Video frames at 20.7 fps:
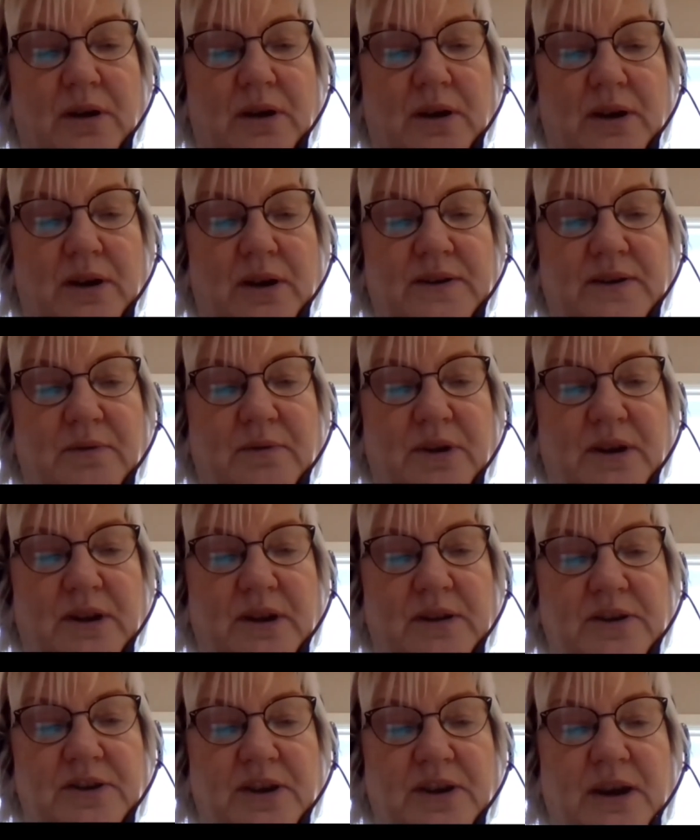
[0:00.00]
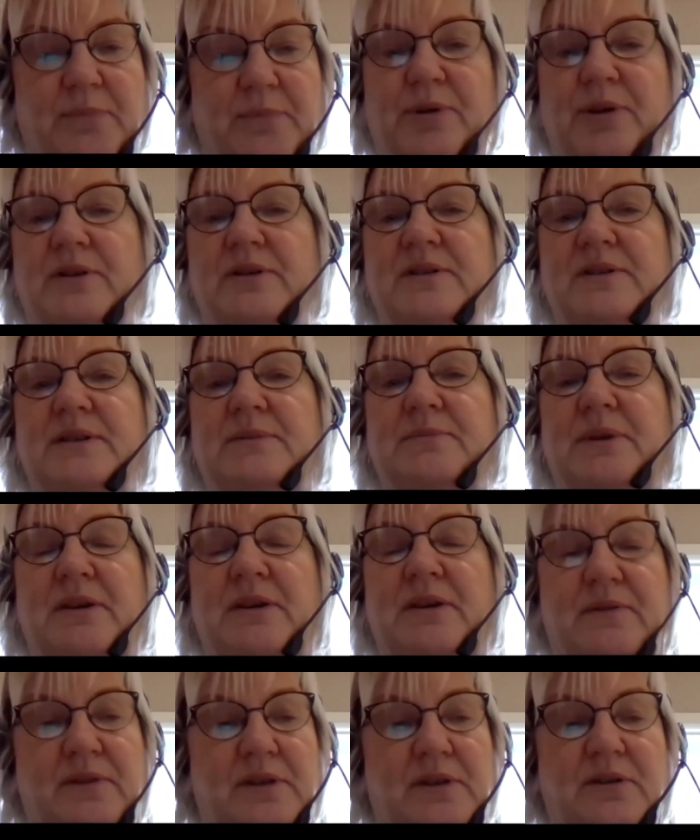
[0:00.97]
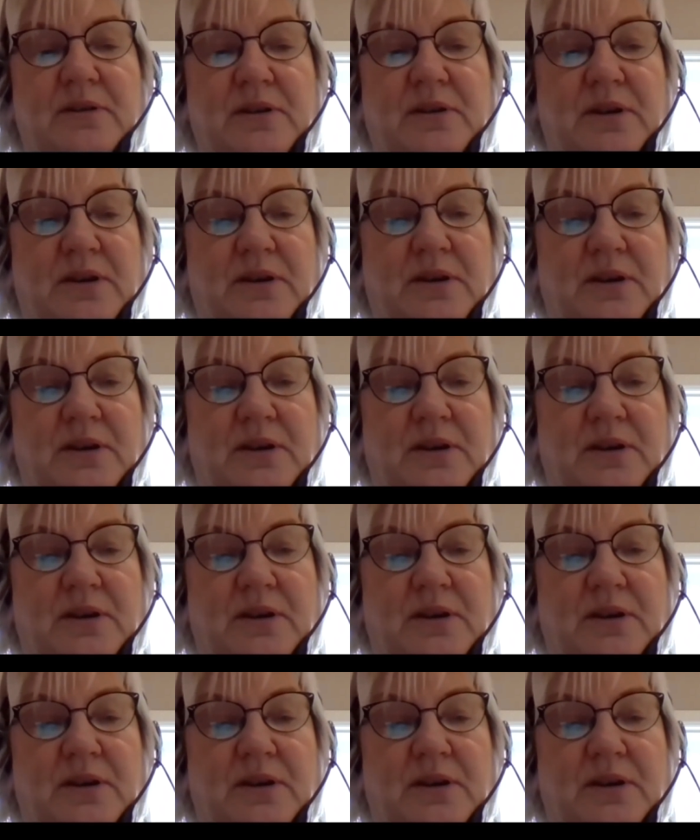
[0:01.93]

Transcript: Is the one in the chat box? Let me have a look.